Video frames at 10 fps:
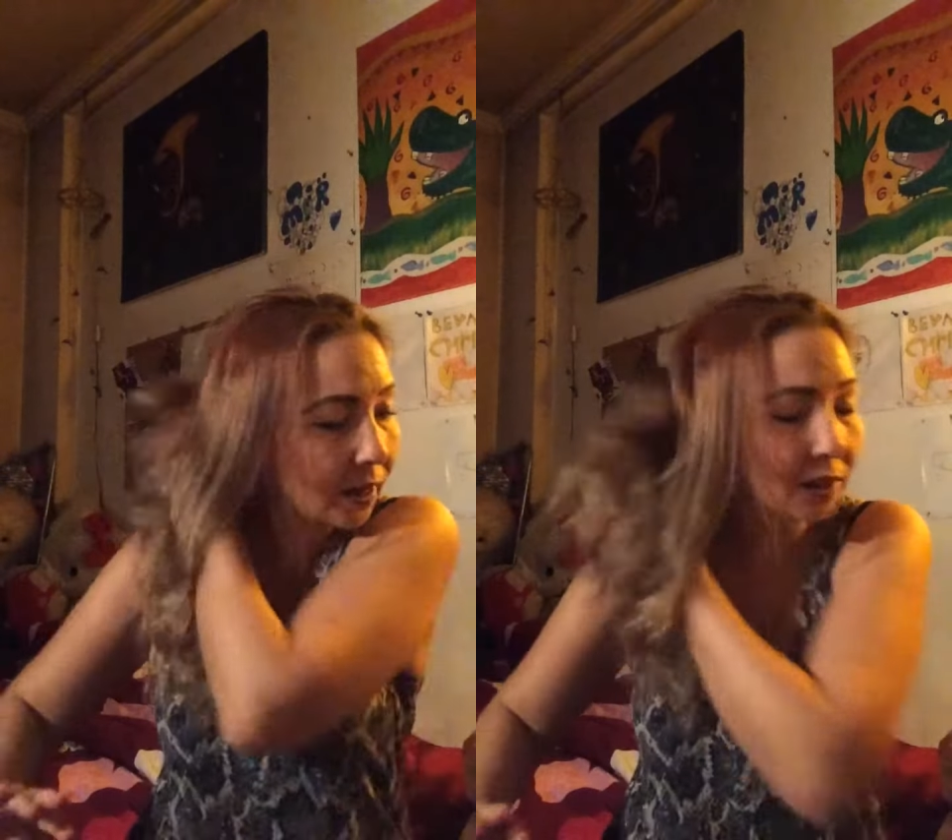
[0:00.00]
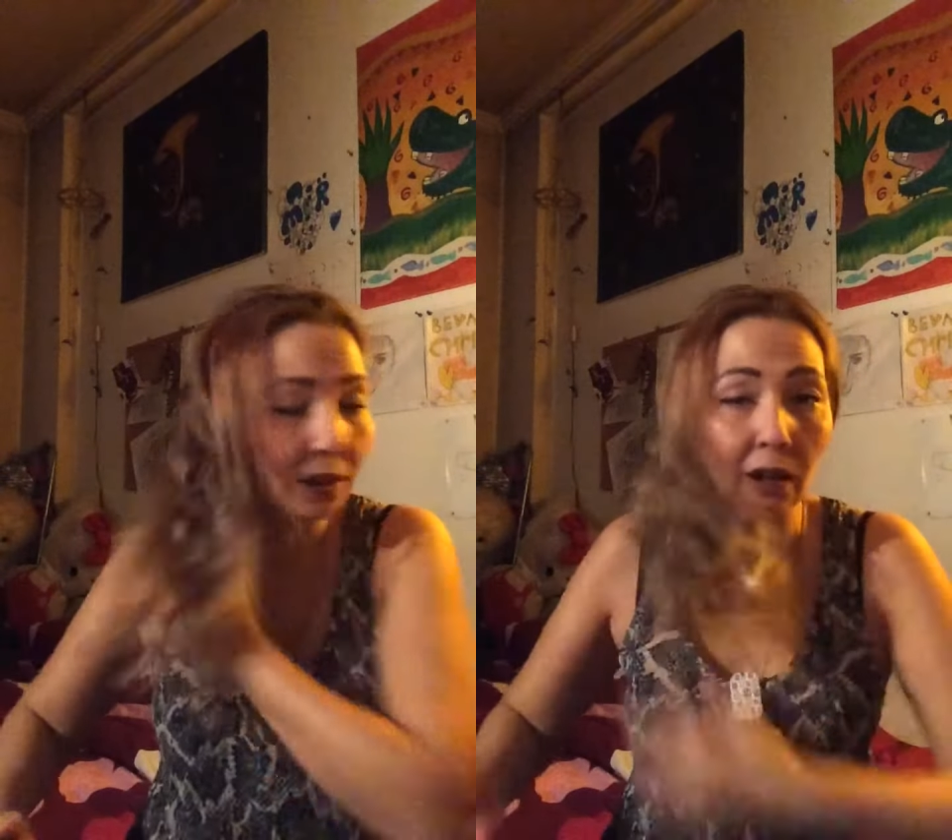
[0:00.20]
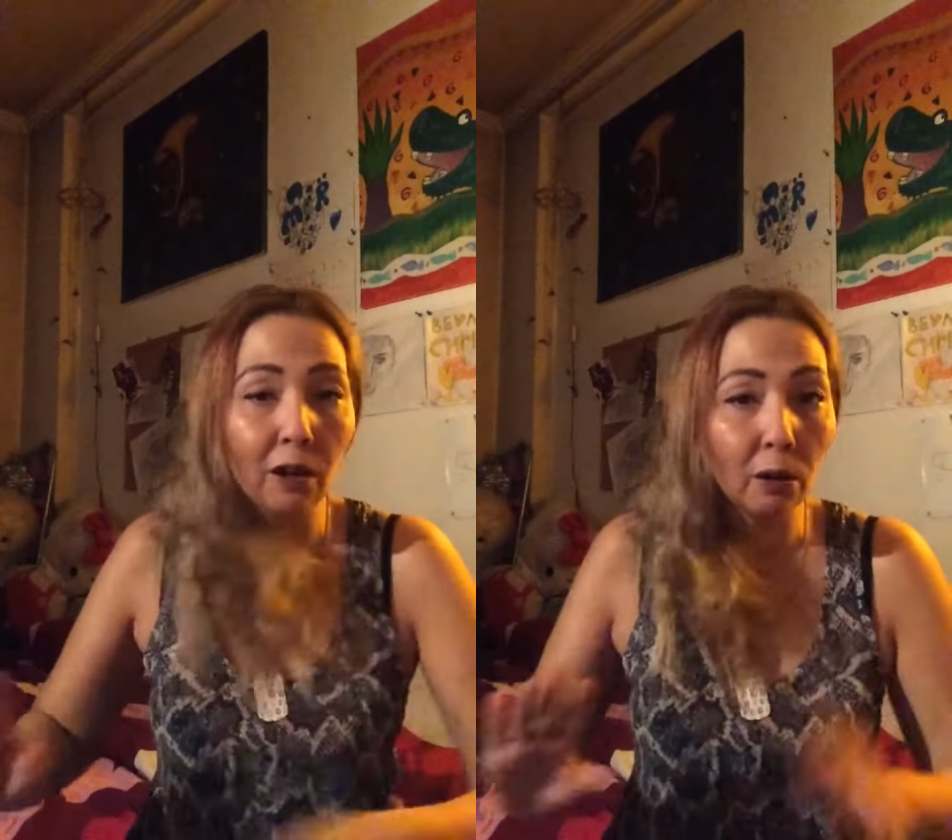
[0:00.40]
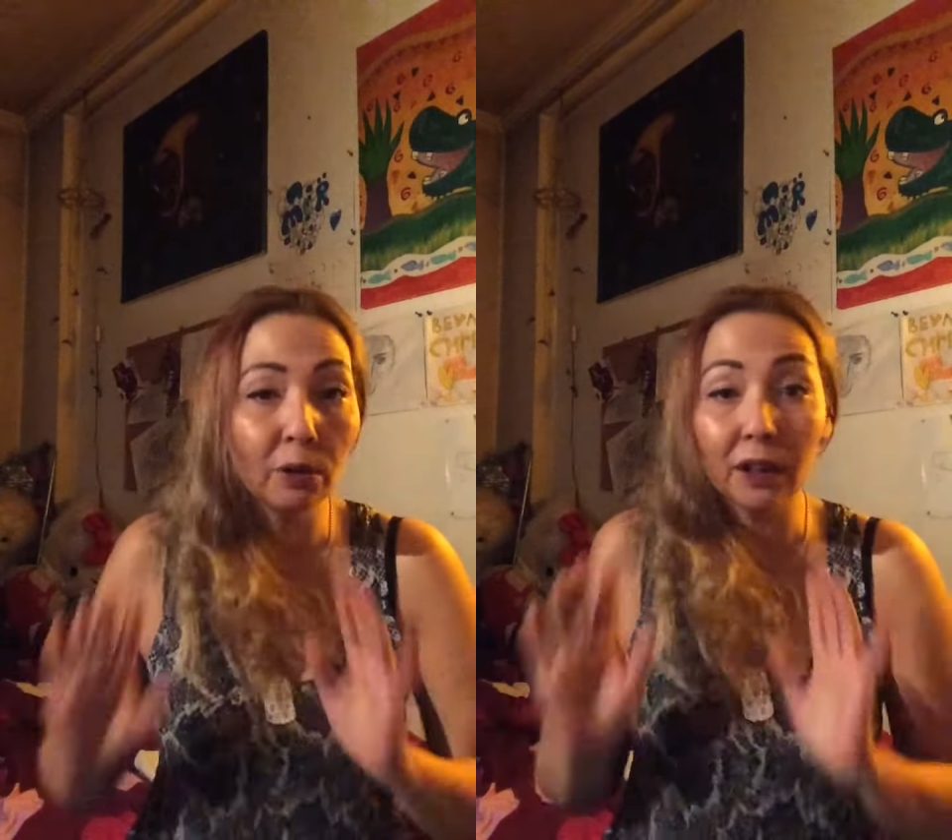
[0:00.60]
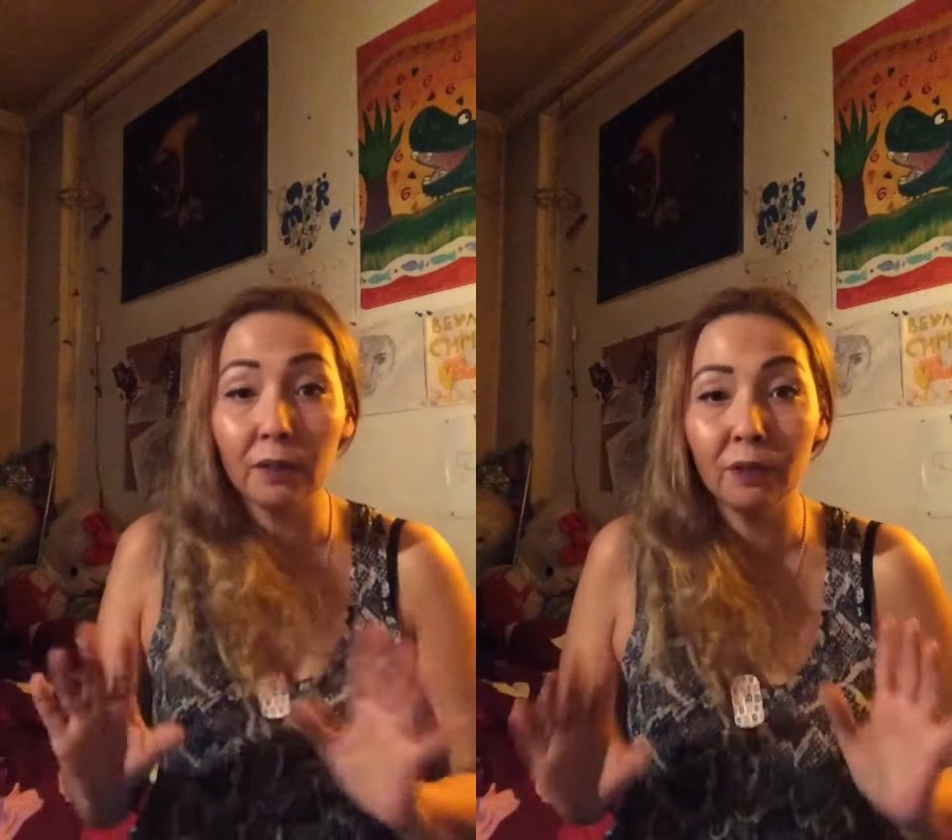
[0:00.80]
it's a whole
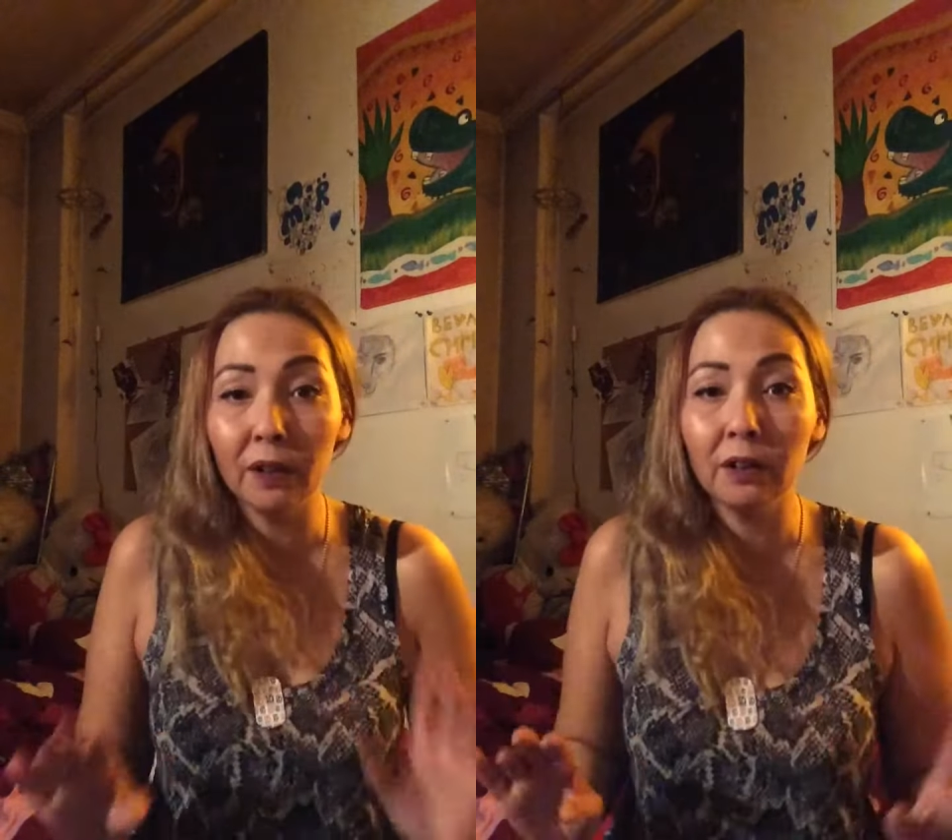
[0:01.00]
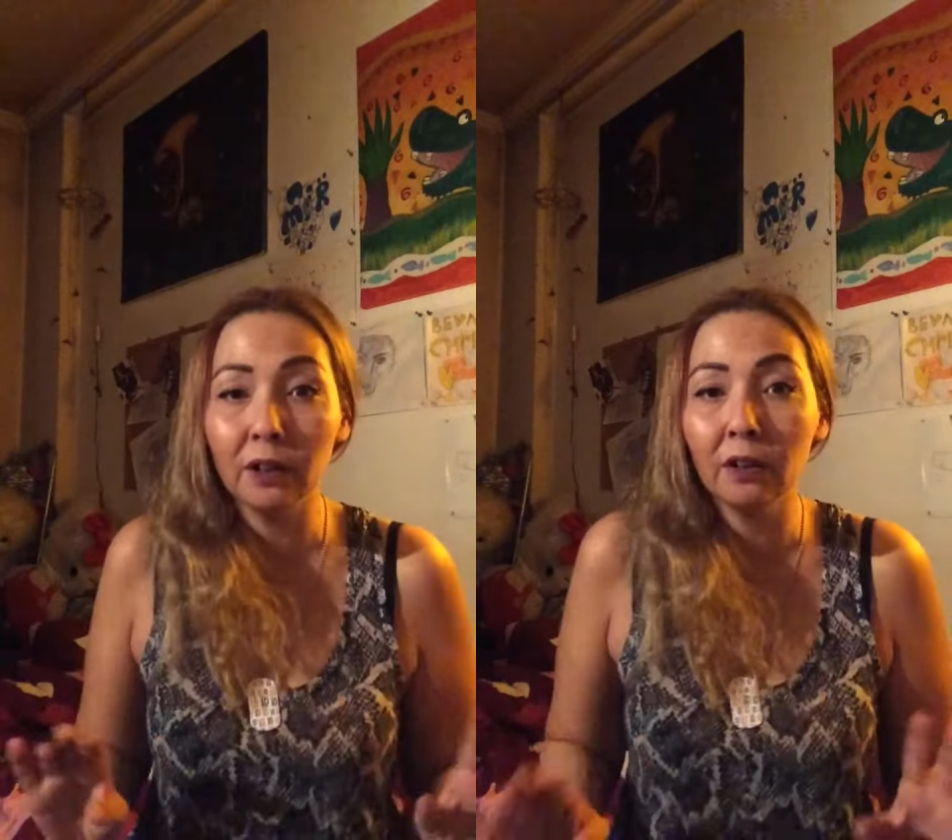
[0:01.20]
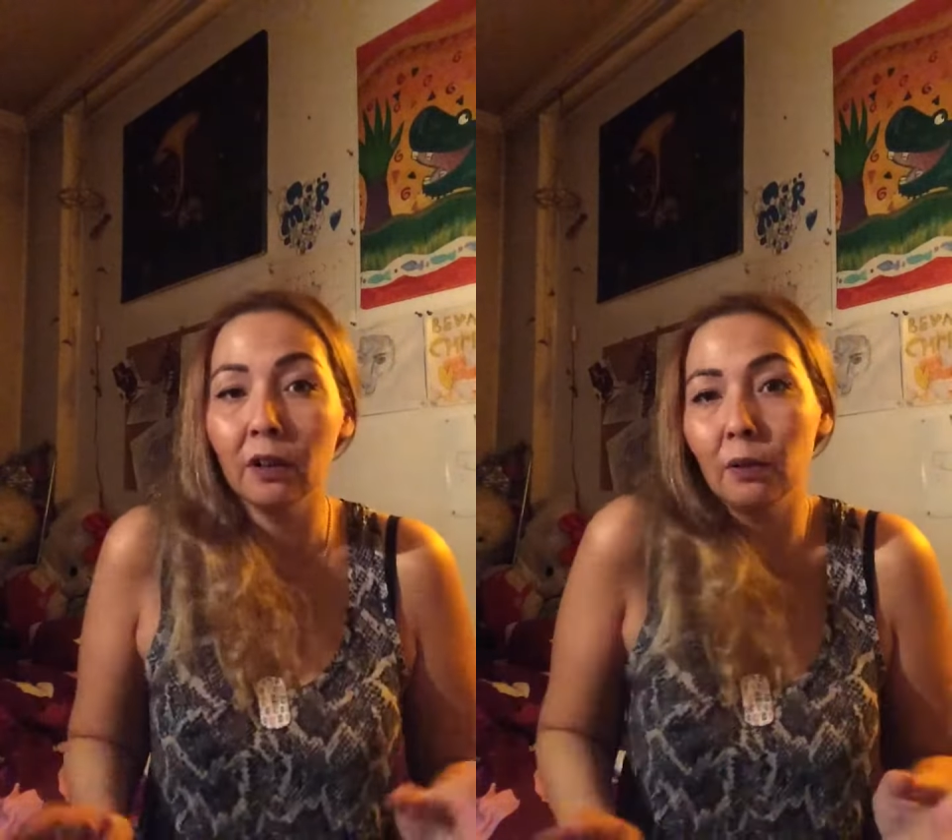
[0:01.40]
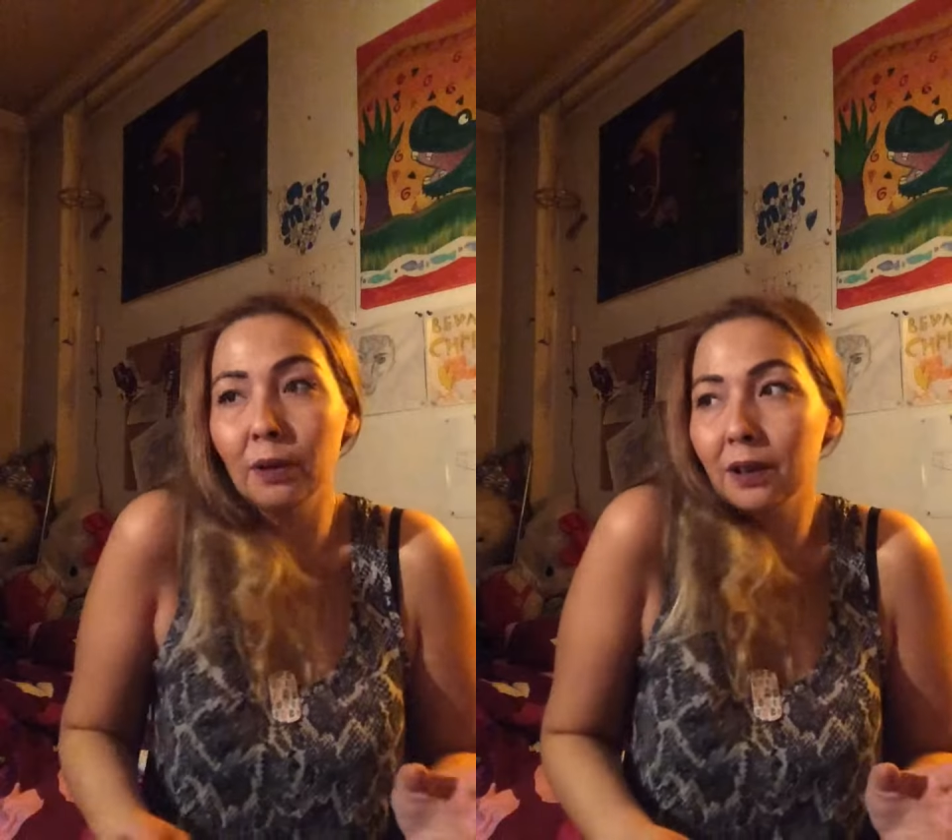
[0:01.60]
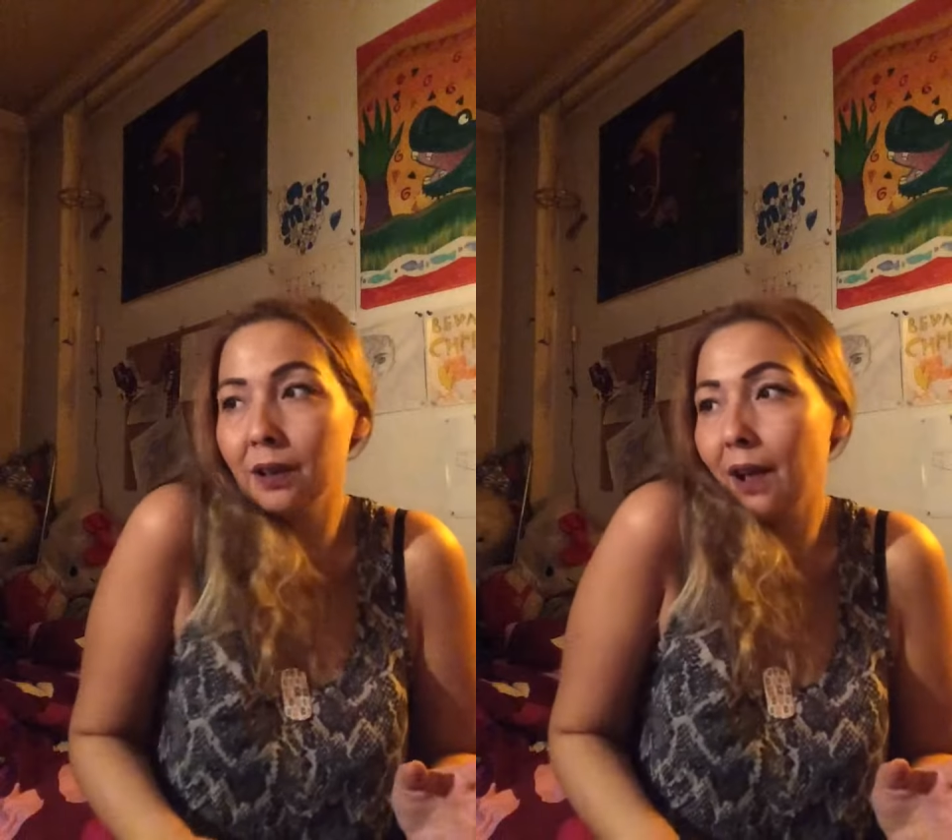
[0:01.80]
different, you know.
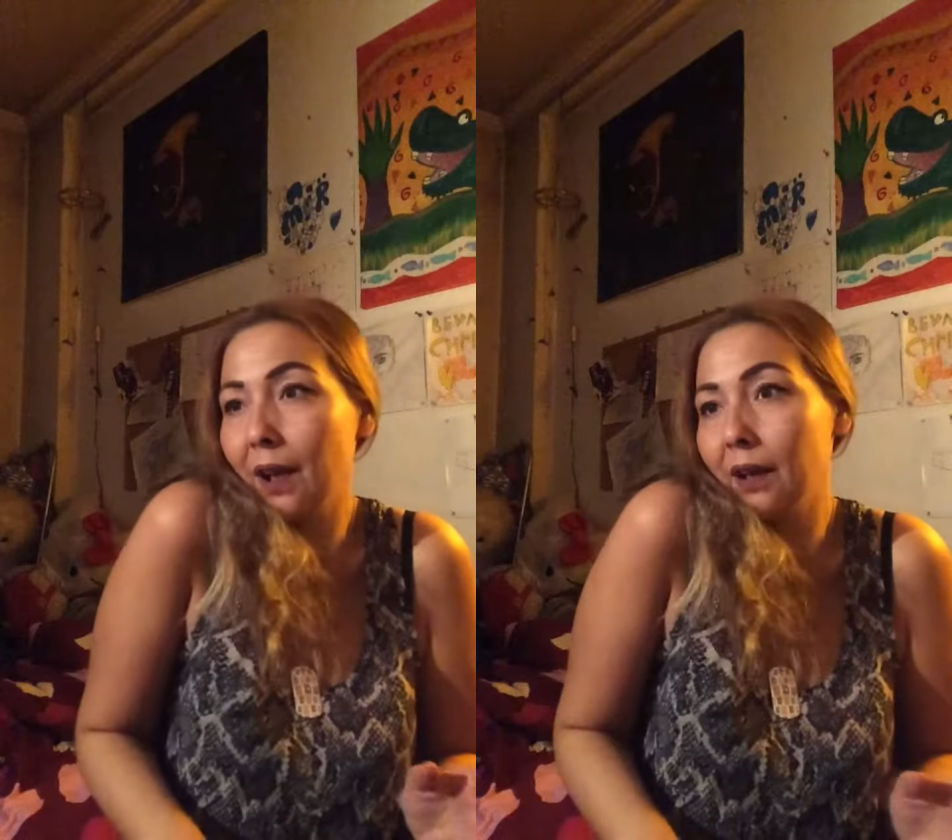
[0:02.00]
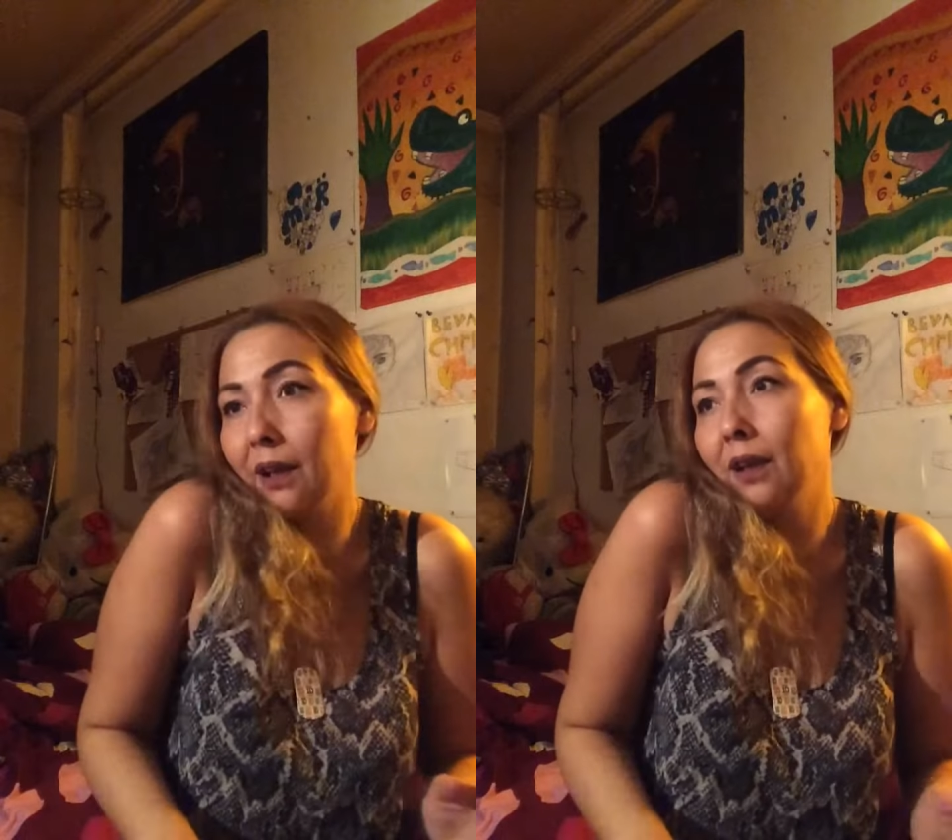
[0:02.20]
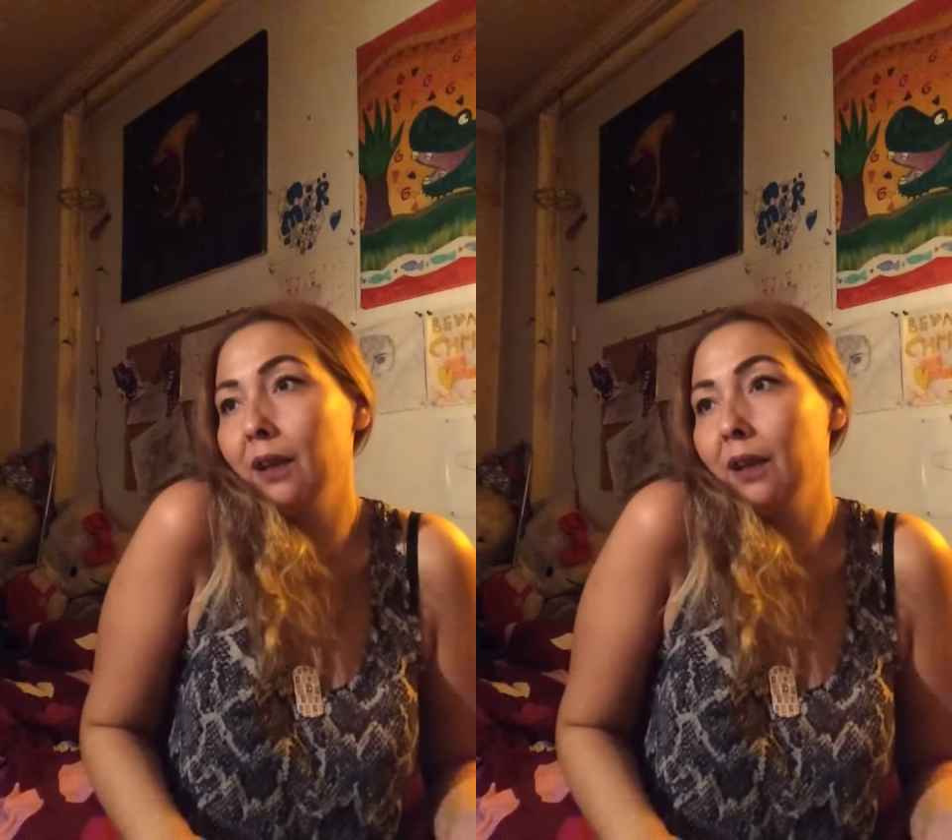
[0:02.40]
It's like